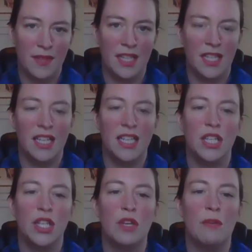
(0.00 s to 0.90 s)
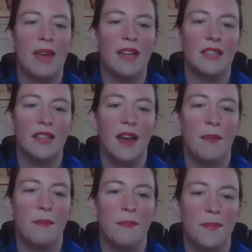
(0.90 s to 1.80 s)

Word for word: in an inhumane time.